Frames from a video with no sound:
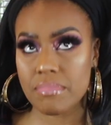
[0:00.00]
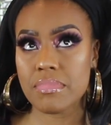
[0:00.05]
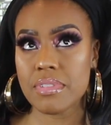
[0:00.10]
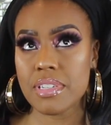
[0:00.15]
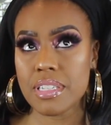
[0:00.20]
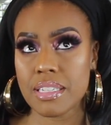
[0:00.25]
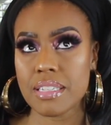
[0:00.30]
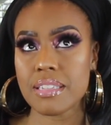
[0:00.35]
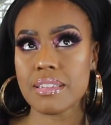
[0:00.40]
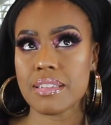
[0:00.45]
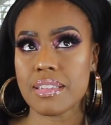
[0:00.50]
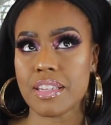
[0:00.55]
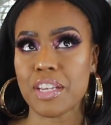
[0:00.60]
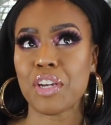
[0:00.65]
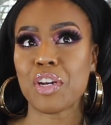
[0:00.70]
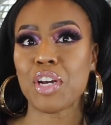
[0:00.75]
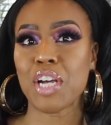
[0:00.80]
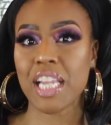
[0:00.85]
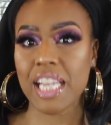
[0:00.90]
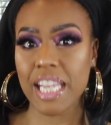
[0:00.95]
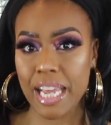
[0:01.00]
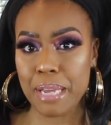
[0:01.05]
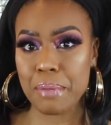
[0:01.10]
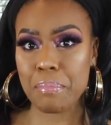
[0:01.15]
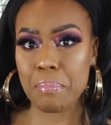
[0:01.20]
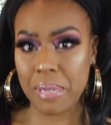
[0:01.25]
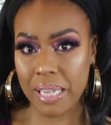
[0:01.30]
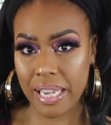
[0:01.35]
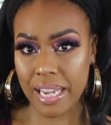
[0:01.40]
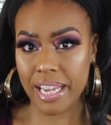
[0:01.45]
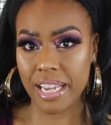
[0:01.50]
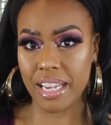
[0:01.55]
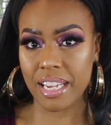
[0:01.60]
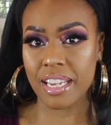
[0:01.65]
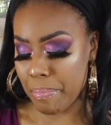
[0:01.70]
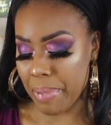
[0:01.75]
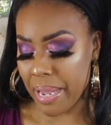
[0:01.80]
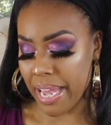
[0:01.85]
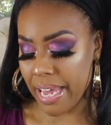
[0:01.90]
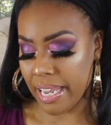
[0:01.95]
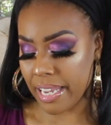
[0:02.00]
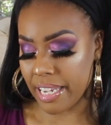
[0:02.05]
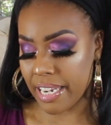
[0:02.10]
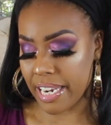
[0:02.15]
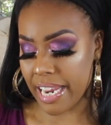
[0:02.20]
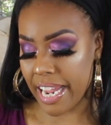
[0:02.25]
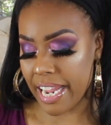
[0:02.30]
This is their Clay Play palette